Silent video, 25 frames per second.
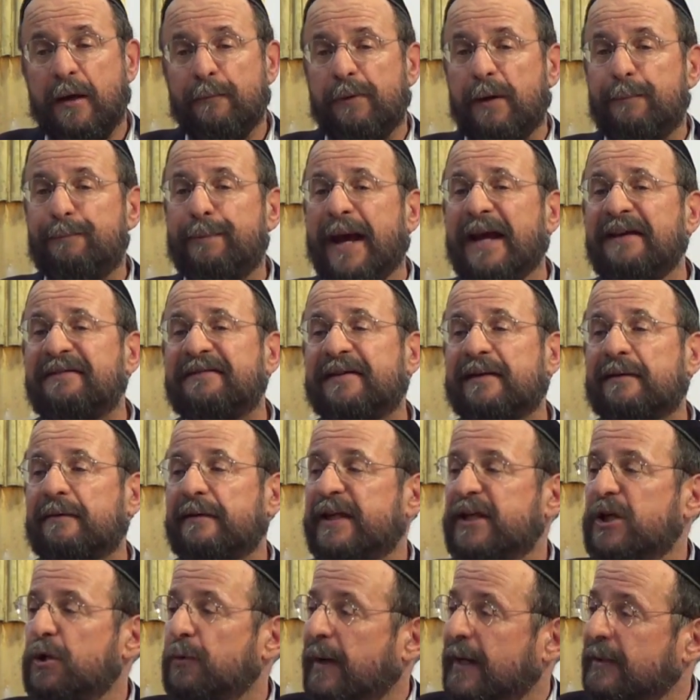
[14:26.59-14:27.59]
But
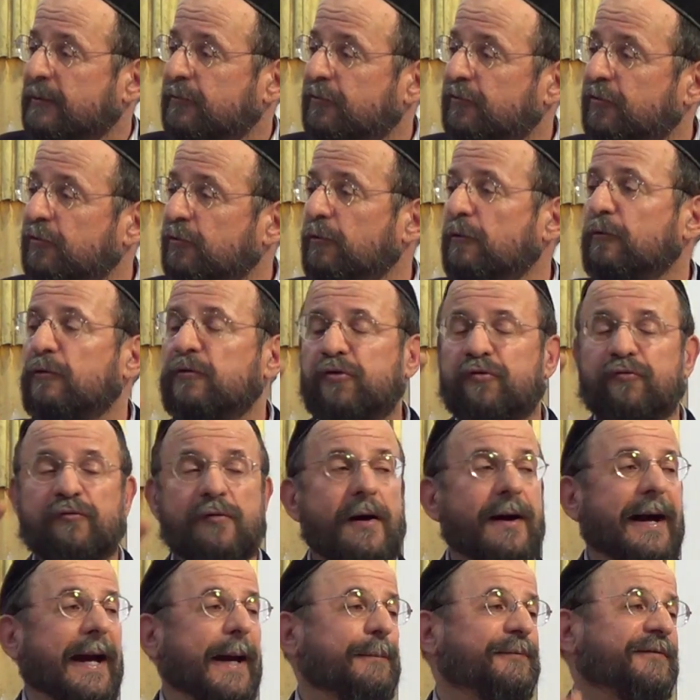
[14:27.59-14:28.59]
basically, you had two
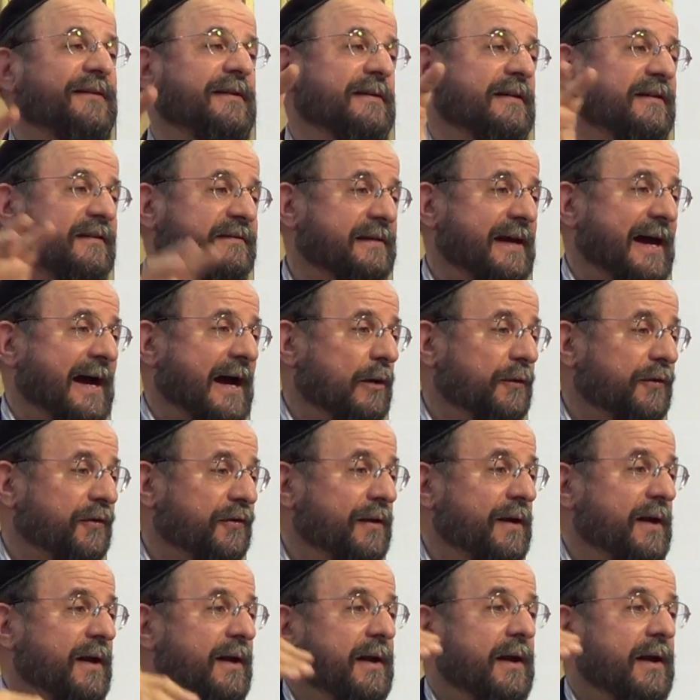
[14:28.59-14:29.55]
tribes in the south.